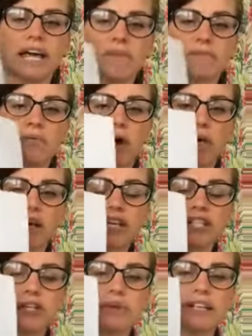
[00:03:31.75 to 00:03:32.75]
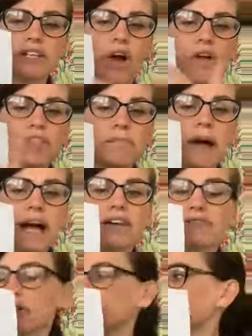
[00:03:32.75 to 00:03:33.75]
But what I want you to do is, on the back
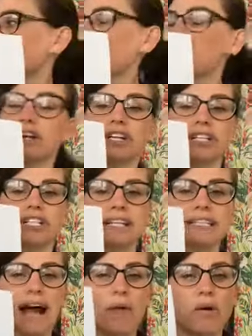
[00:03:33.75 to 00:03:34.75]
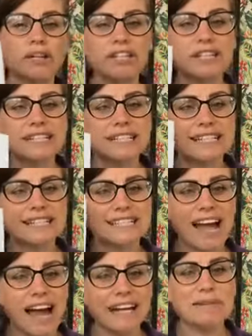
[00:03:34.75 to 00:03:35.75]
of one of your worksheets, I want you to
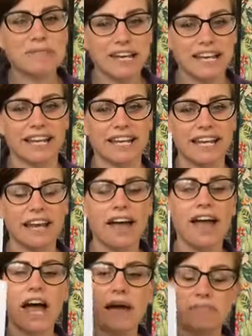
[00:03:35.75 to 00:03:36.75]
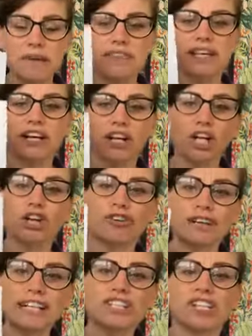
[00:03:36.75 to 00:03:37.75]
design me a mythical
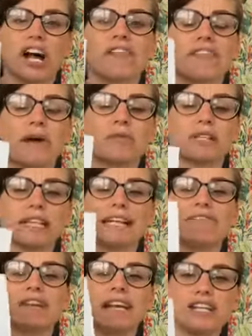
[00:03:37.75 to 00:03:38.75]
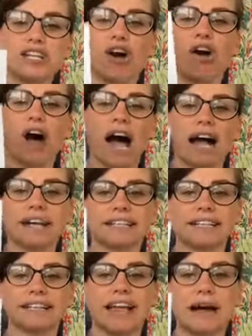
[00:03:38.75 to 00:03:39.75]
creature that would live in your
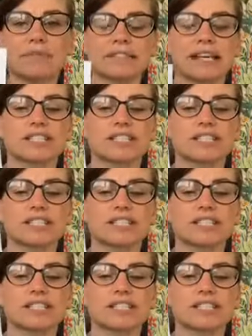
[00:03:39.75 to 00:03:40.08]
ideal habitat.